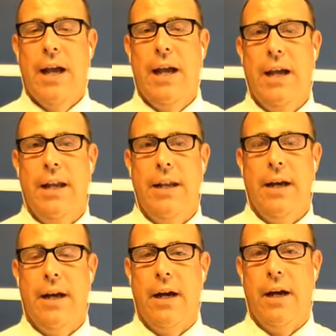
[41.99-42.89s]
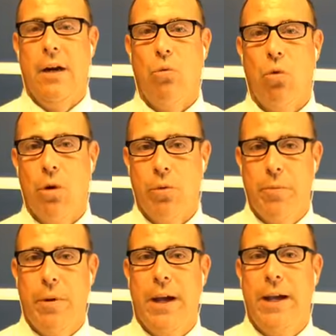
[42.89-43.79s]
and one
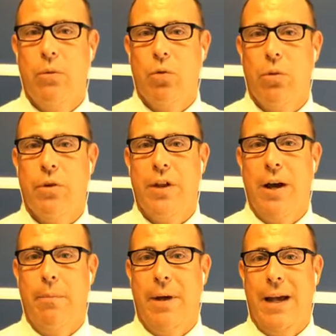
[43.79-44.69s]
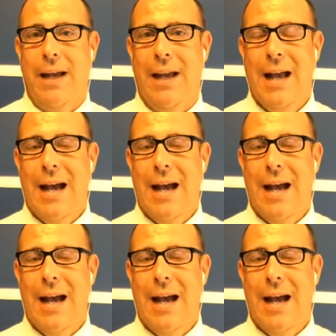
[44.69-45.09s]
with pay and one without pay.